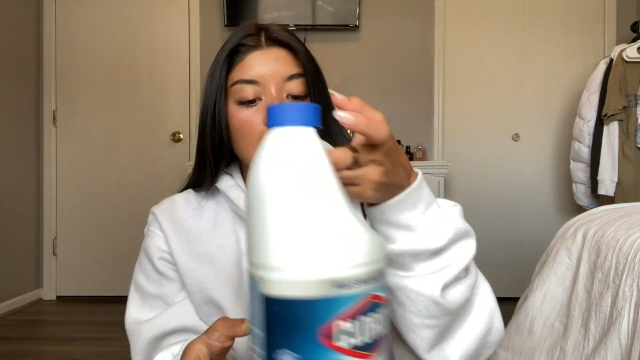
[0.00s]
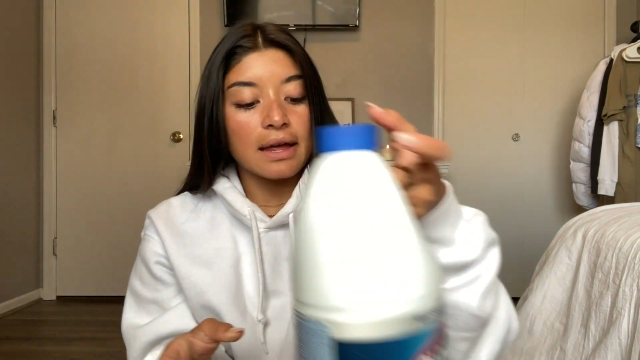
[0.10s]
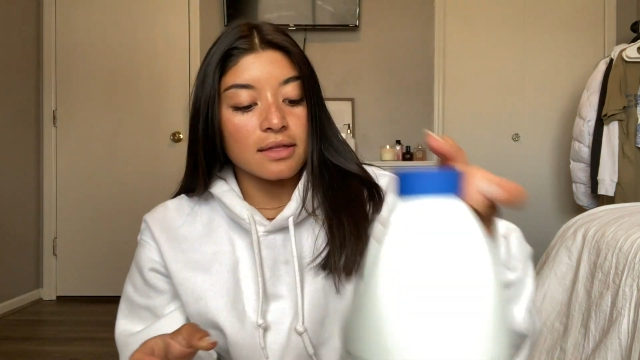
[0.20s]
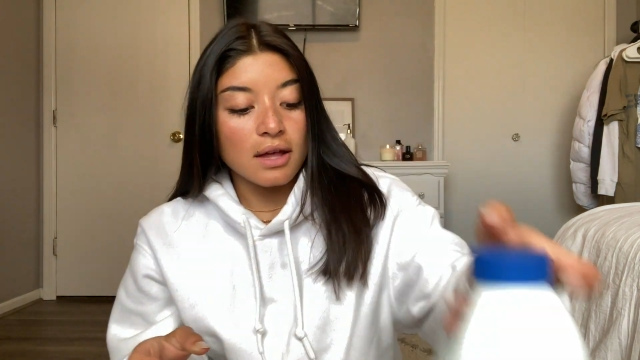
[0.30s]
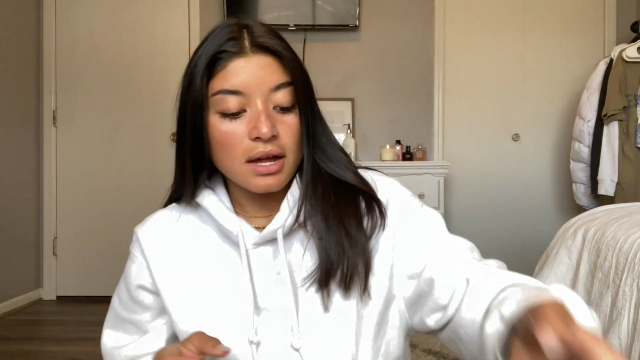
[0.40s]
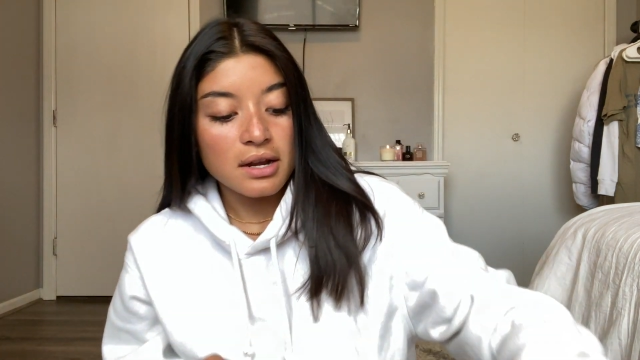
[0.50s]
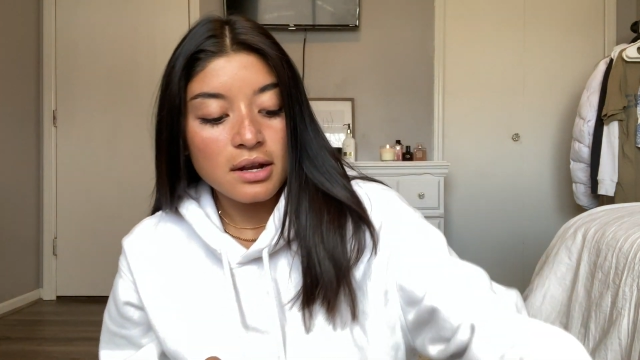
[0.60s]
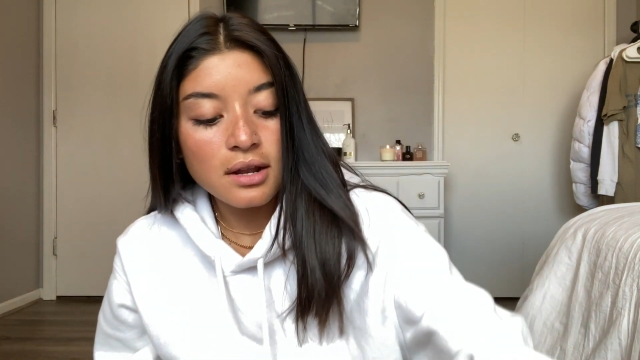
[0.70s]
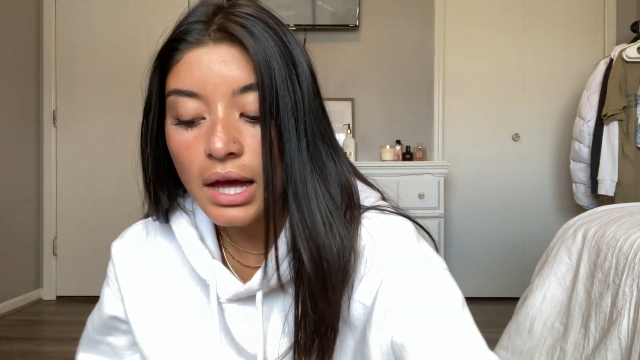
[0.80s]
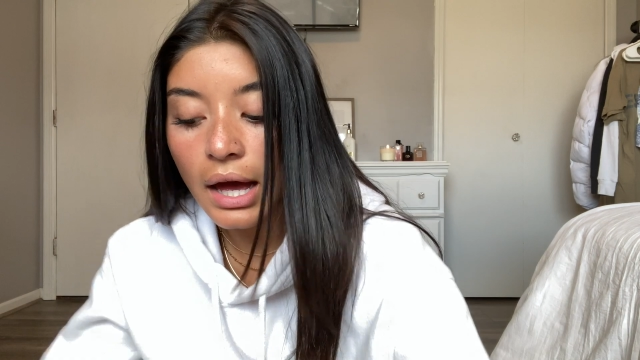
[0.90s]
And
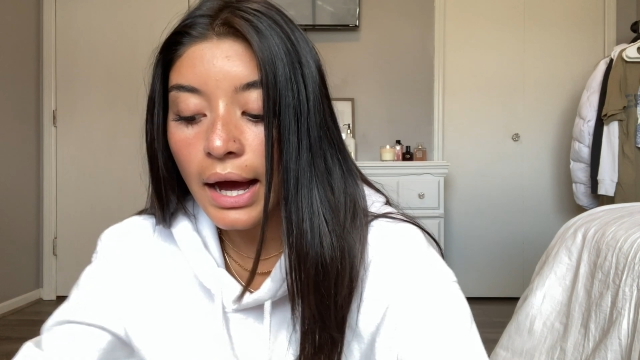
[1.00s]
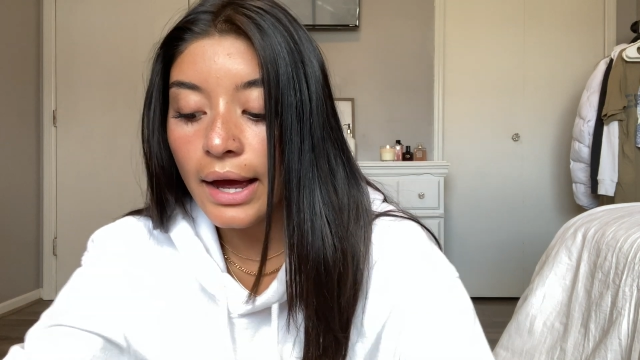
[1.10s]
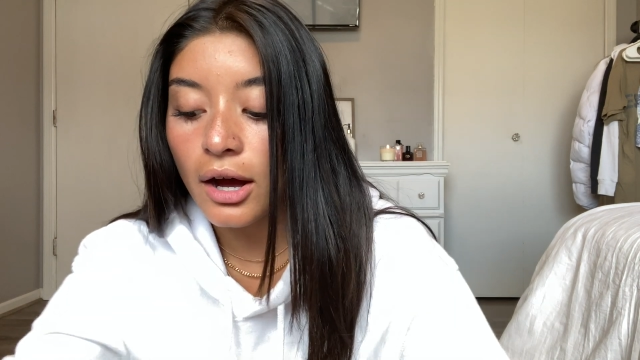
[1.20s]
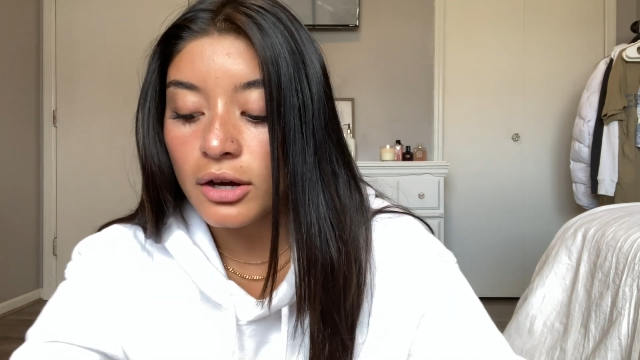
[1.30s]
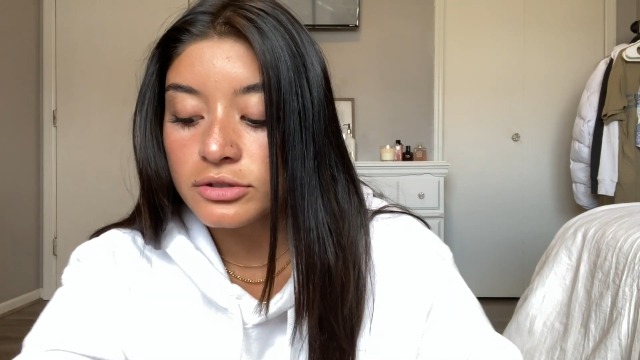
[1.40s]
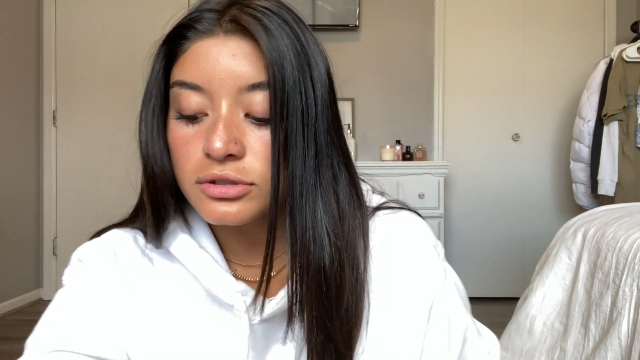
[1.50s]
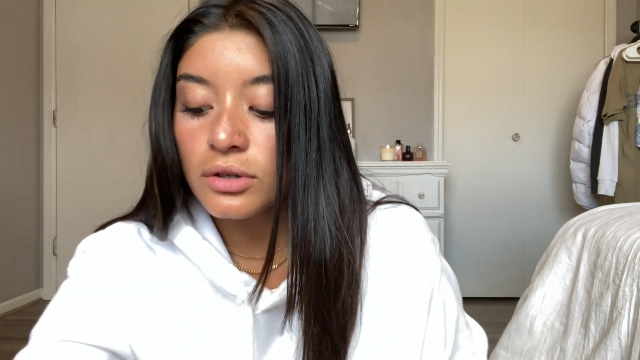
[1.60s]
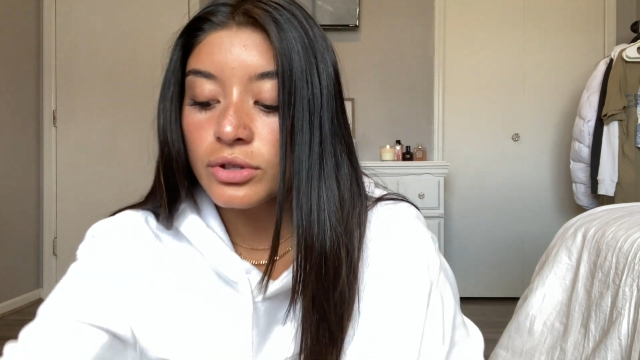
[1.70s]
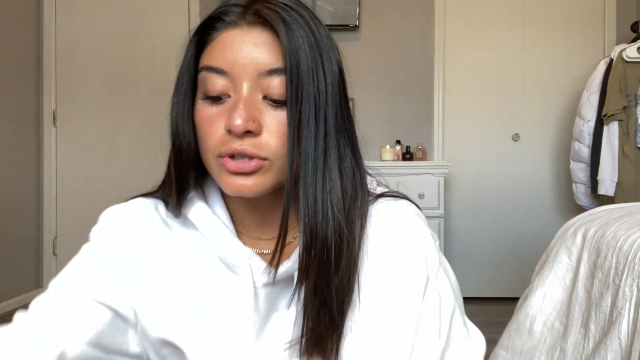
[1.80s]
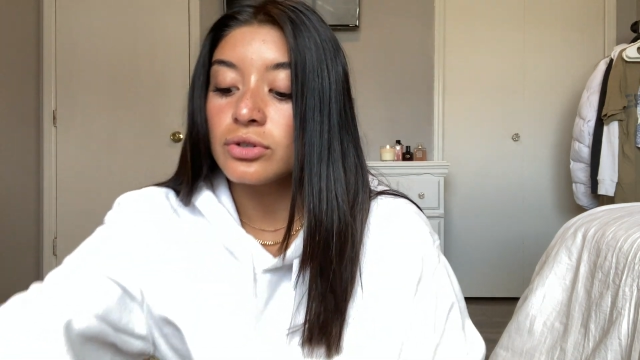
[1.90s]
then I also
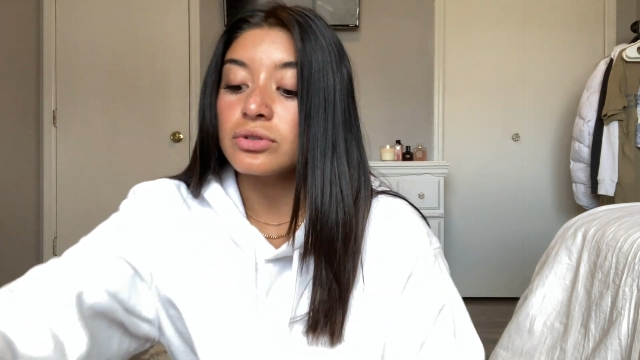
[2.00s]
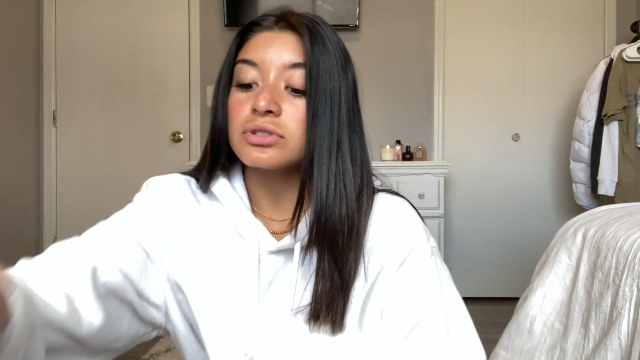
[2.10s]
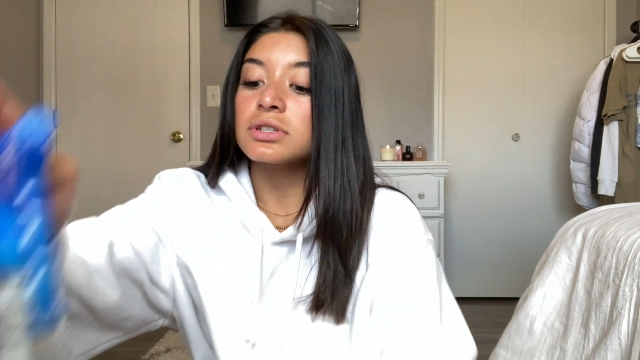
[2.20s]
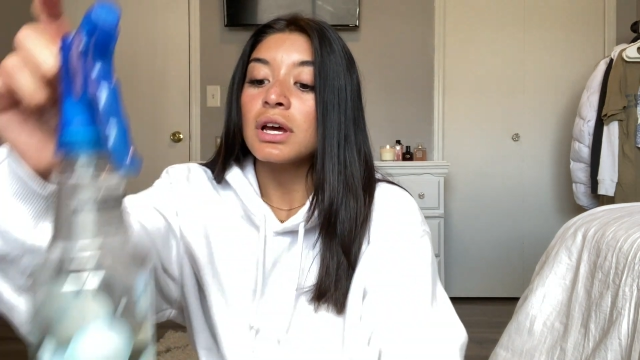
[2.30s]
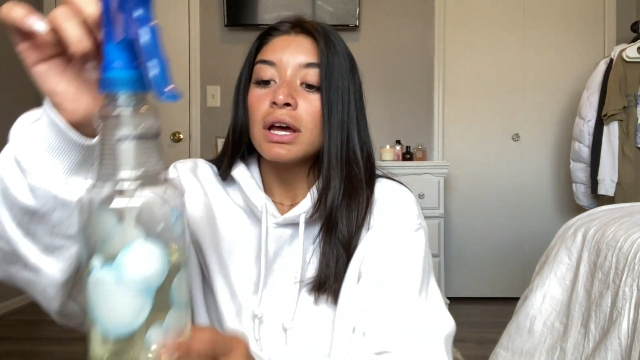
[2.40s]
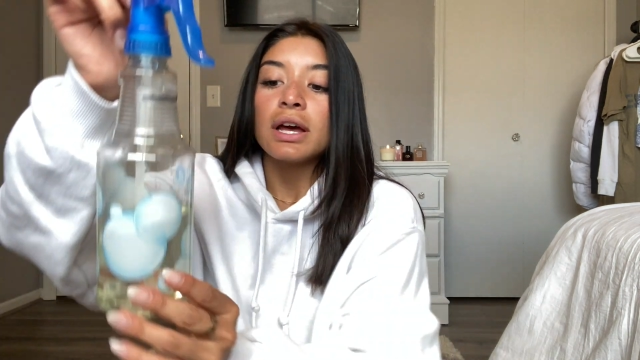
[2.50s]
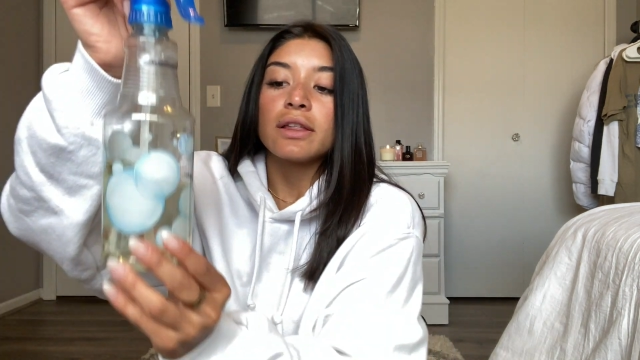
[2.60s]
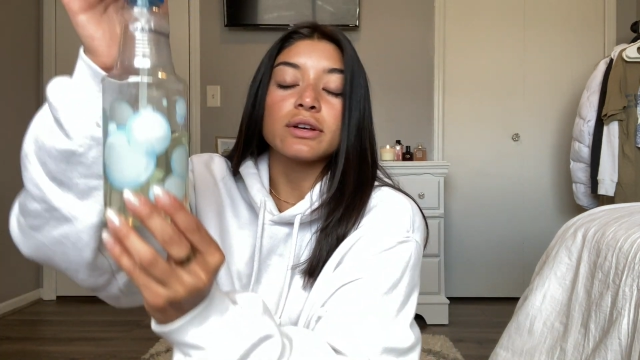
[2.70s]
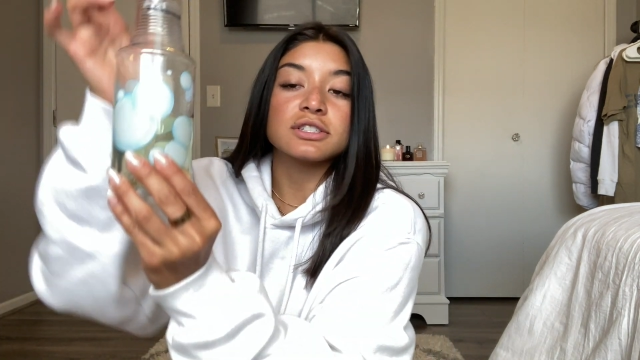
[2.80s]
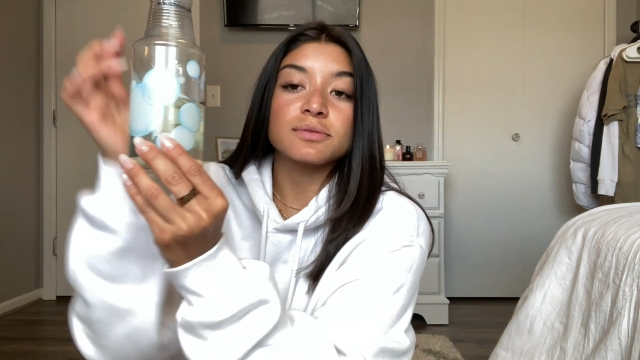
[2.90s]
used
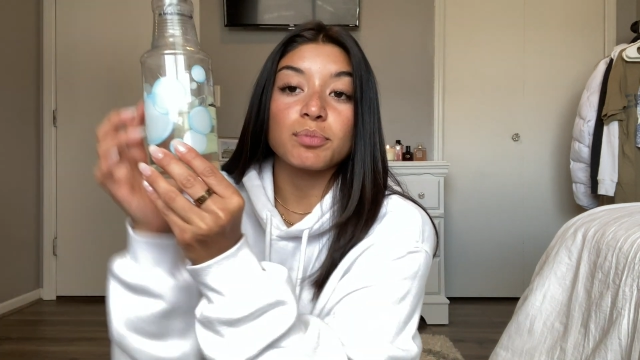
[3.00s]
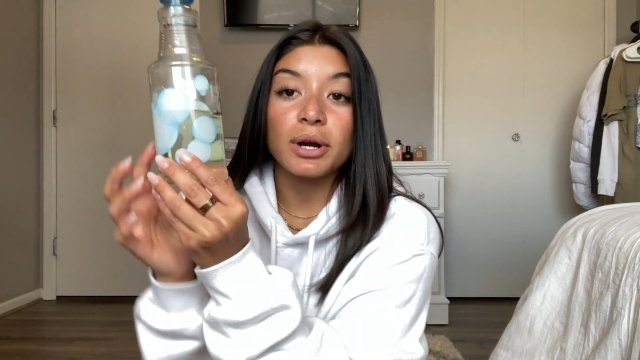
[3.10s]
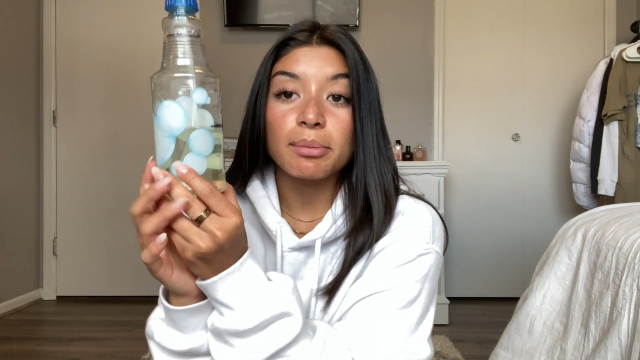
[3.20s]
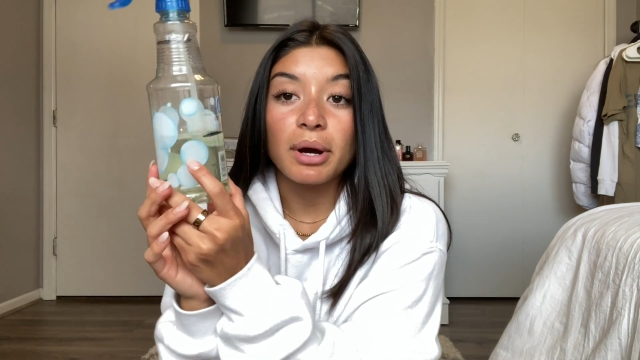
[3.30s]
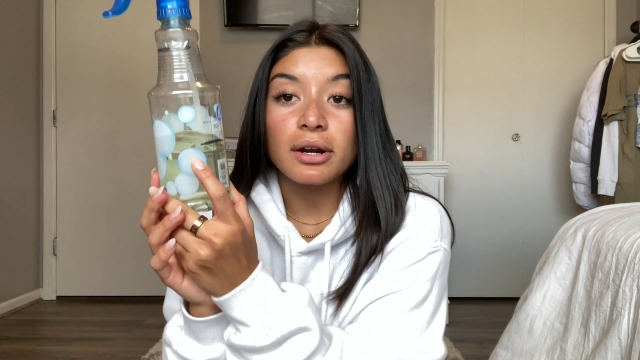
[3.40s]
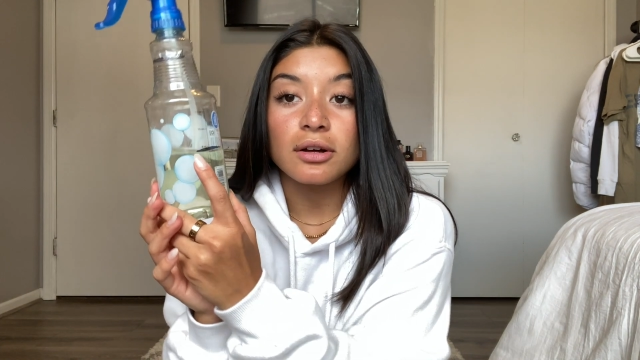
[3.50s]
this spray bottle,